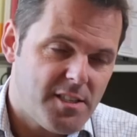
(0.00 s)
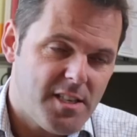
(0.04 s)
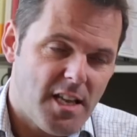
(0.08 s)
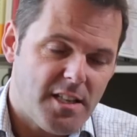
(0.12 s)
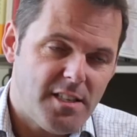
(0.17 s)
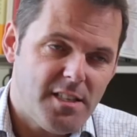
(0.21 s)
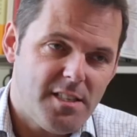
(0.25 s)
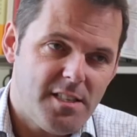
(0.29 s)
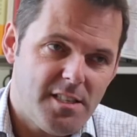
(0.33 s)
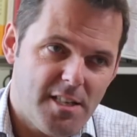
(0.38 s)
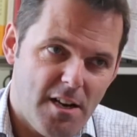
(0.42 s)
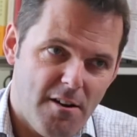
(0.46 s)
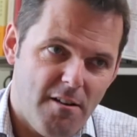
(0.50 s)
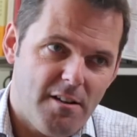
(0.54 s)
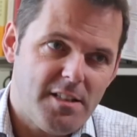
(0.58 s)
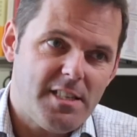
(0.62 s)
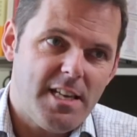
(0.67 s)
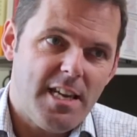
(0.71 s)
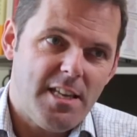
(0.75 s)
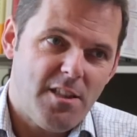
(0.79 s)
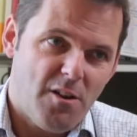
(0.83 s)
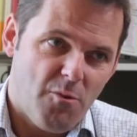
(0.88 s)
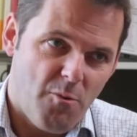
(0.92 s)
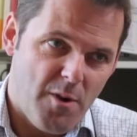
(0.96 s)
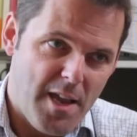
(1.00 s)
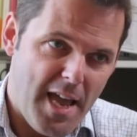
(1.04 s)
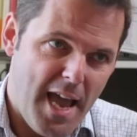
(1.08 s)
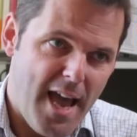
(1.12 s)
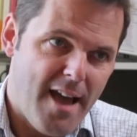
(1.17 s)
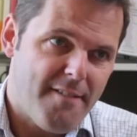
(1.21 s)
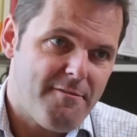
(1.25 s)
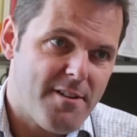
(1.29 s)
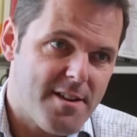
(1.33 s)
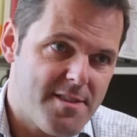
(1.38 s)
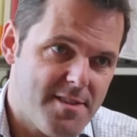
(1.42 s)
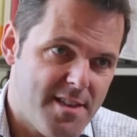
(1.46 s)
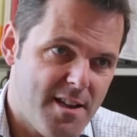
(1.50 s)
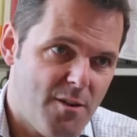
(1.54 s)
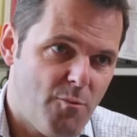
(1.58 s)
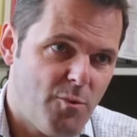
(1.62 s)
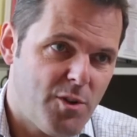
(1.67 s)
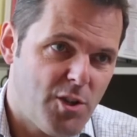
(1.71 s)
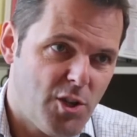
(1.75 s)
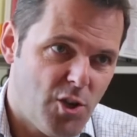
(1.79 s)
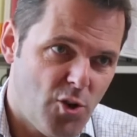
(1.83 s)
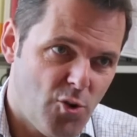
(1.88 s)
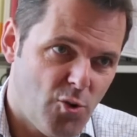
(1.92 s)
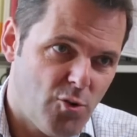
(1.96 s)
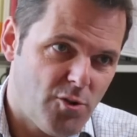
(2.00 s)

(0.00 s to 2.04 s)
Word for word: a sincerity that we have, I think, with the